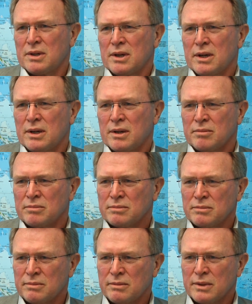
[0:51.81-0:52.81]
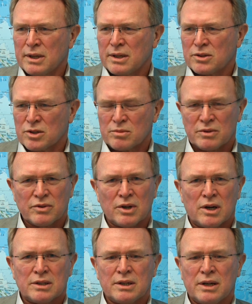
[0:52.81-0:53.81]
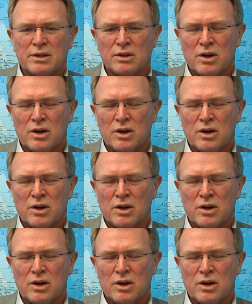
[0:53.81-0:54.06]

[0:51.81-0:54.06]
in terms of content.